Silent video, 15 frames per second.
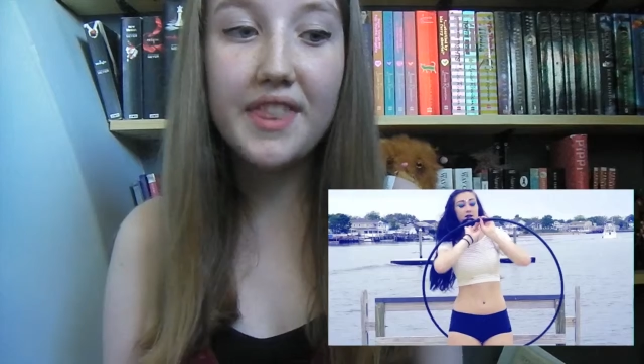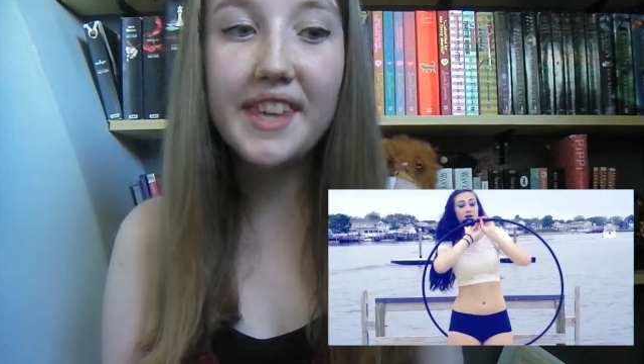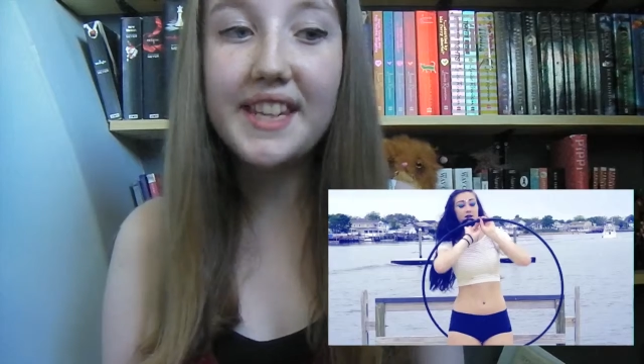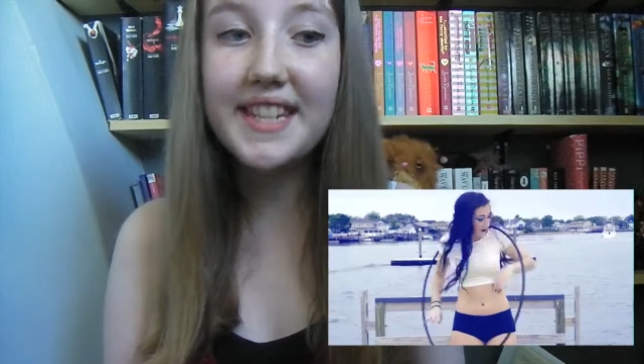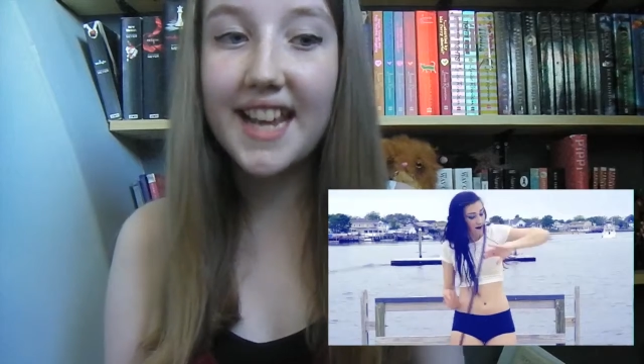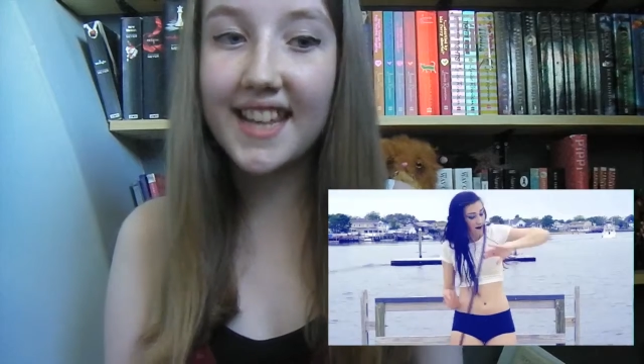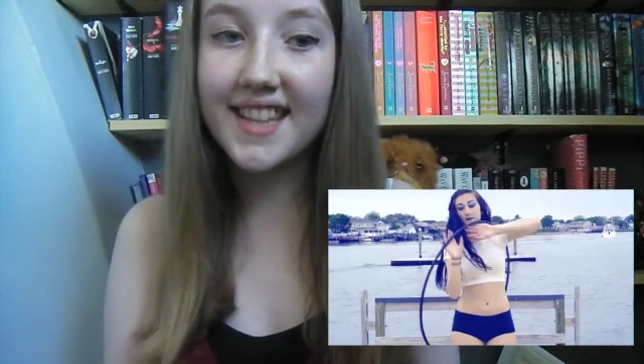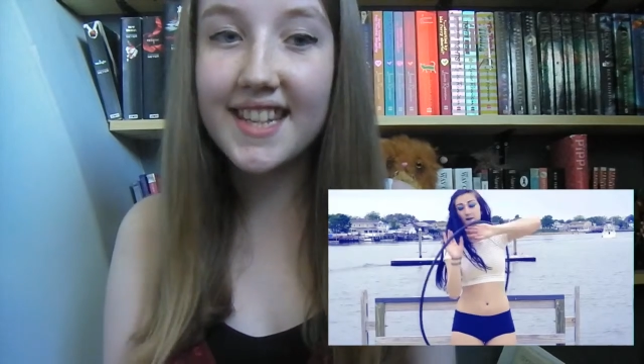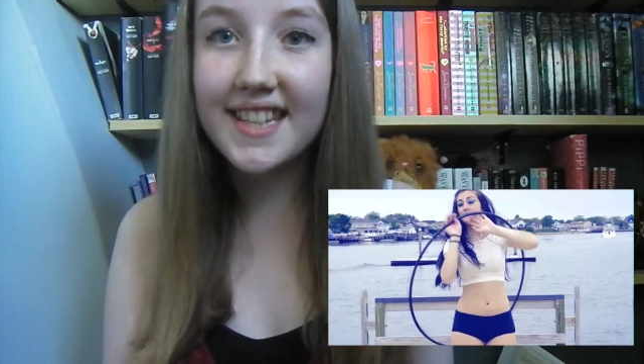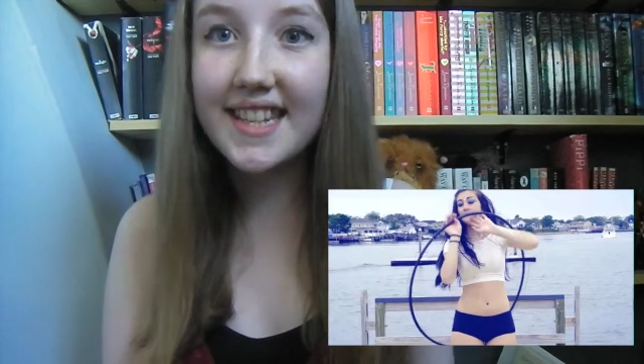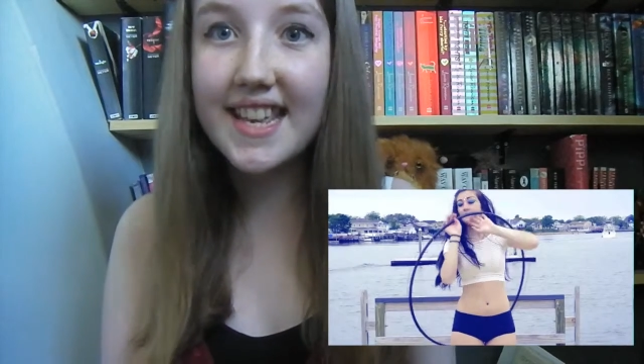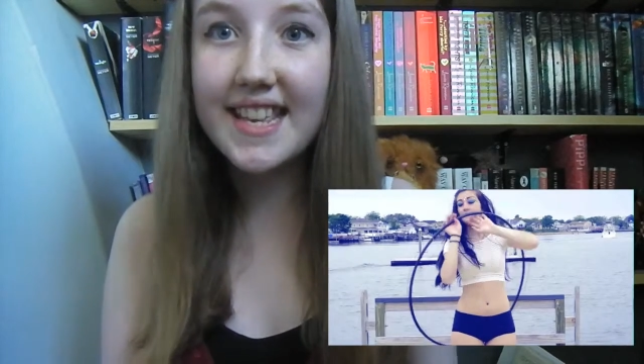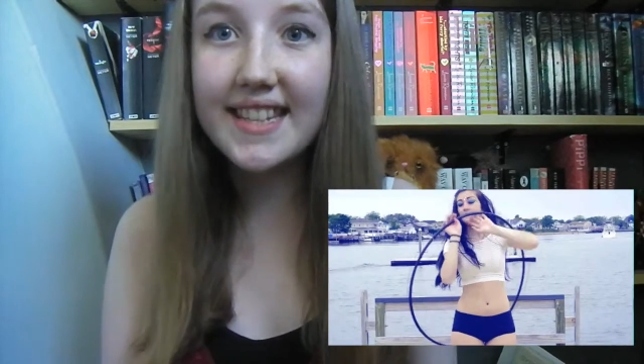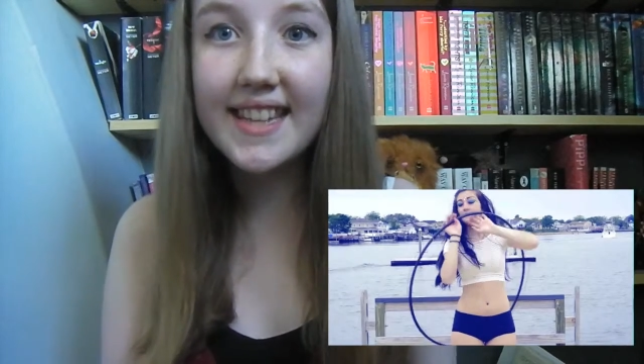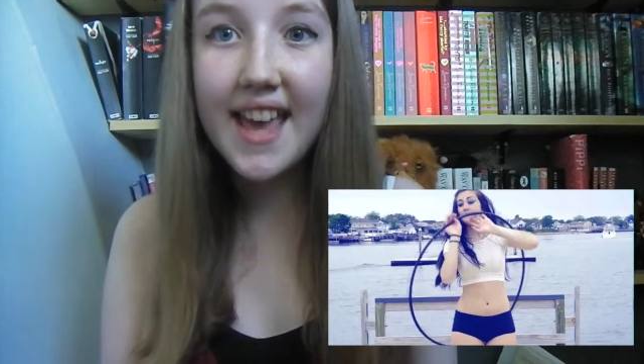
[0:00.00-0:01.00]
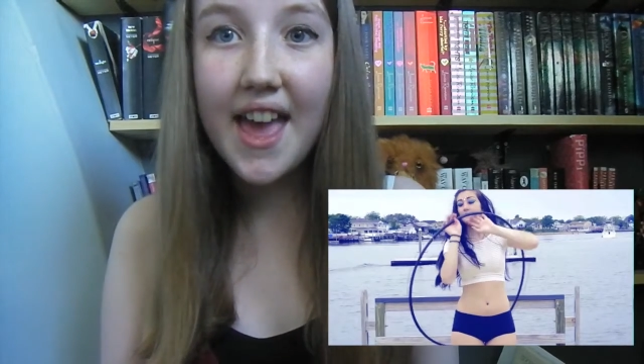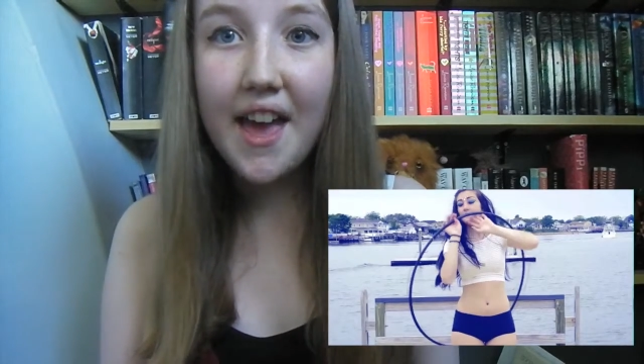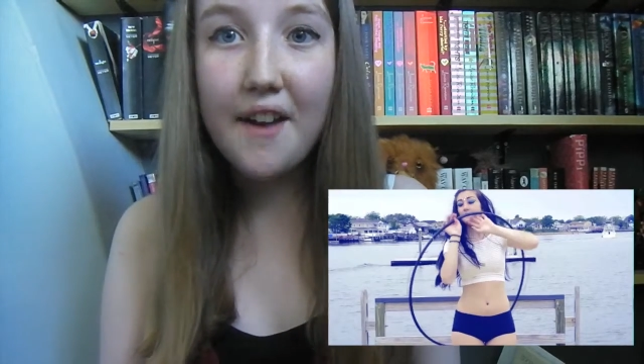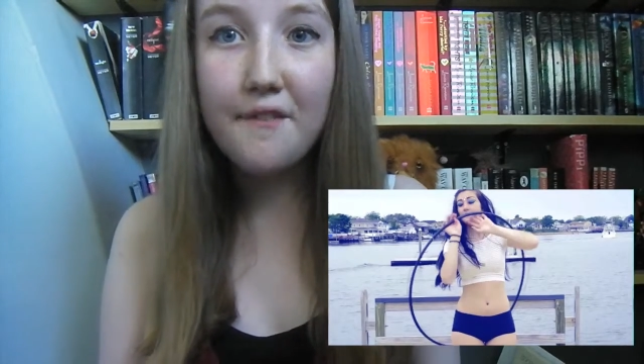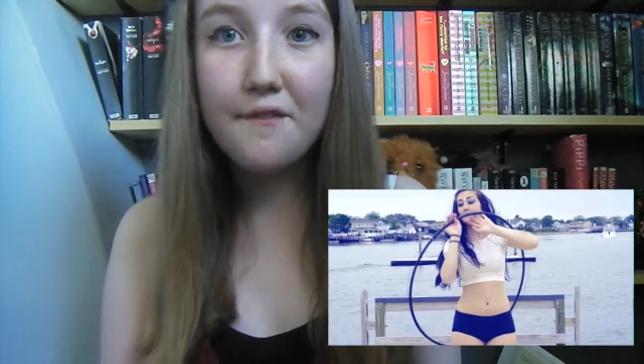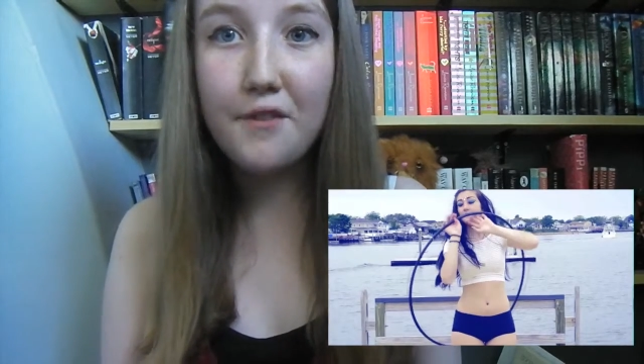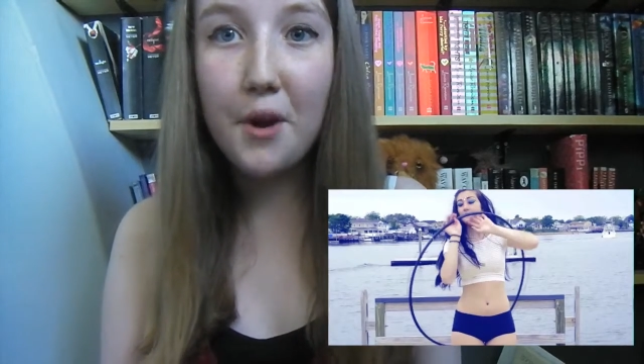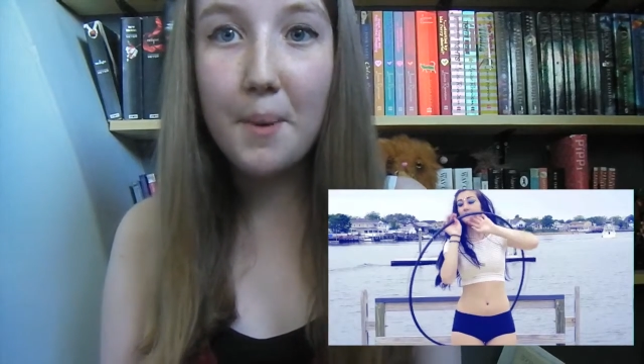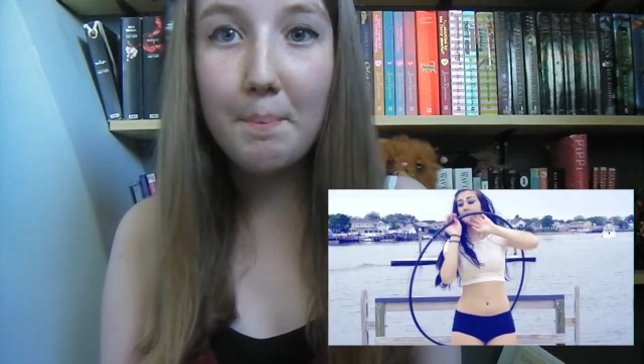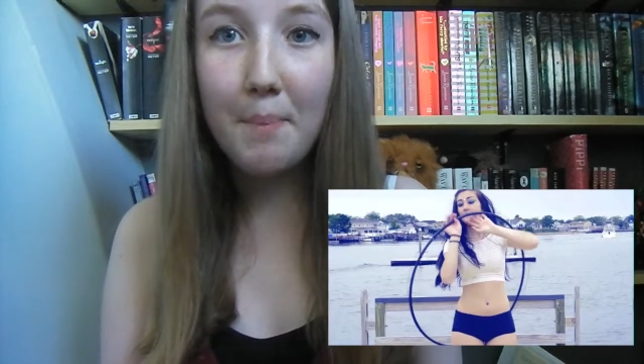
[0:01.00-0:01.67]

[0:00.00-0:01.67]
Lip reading: the dancers from